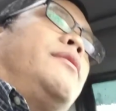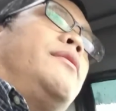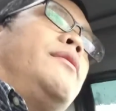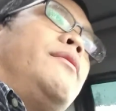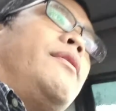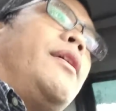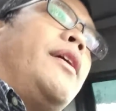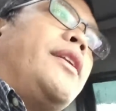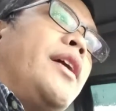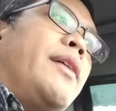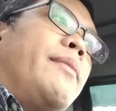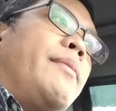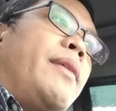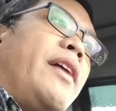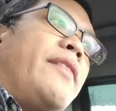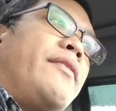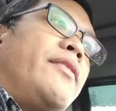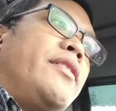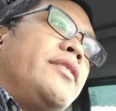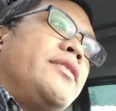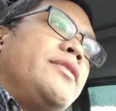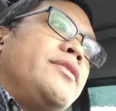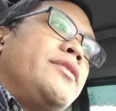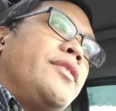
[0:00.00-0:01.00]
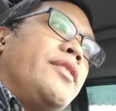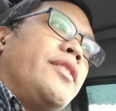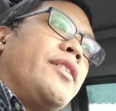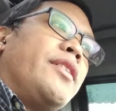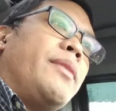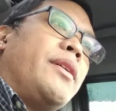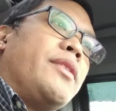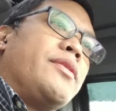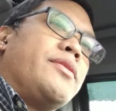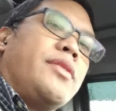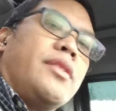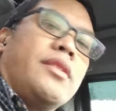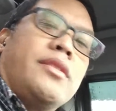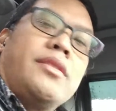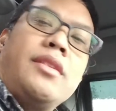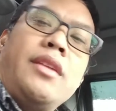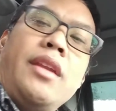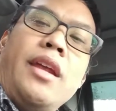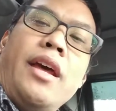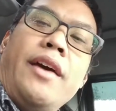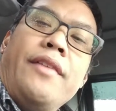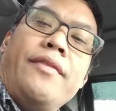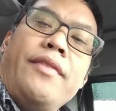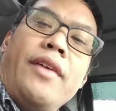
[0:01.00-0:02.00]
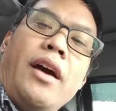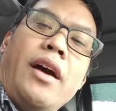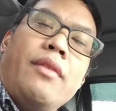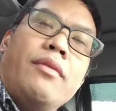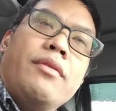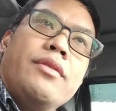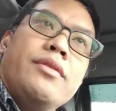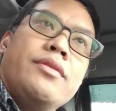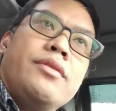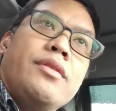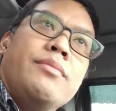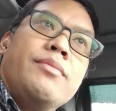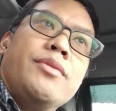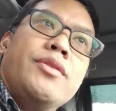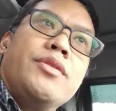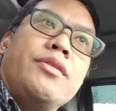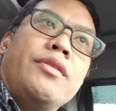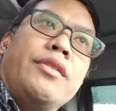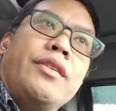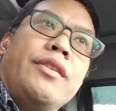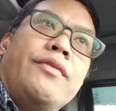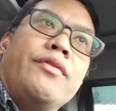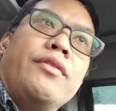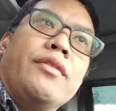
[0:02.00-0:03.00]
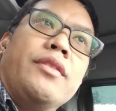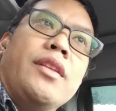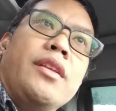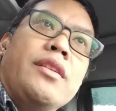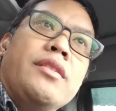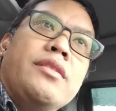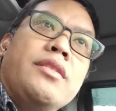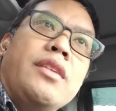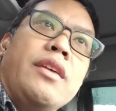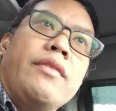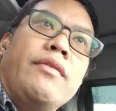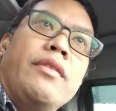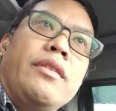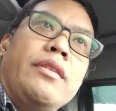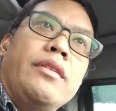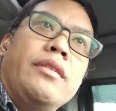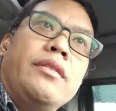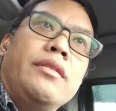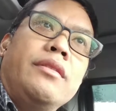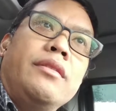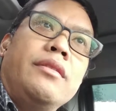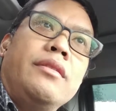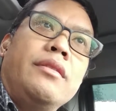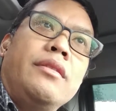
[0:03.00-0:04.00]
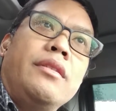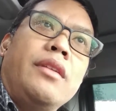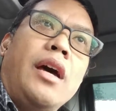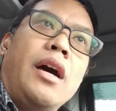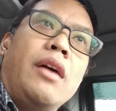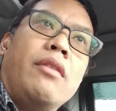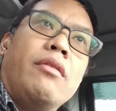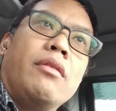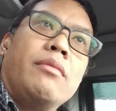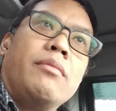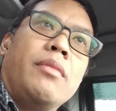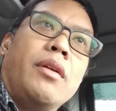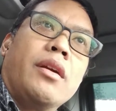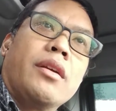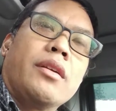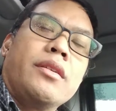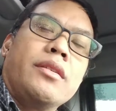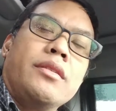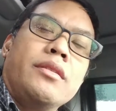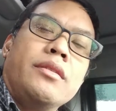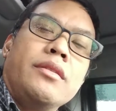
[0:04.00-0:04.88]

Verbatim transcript: Right now, I'm averaging about six and a half hours. I'm shooting for that seven hour mark.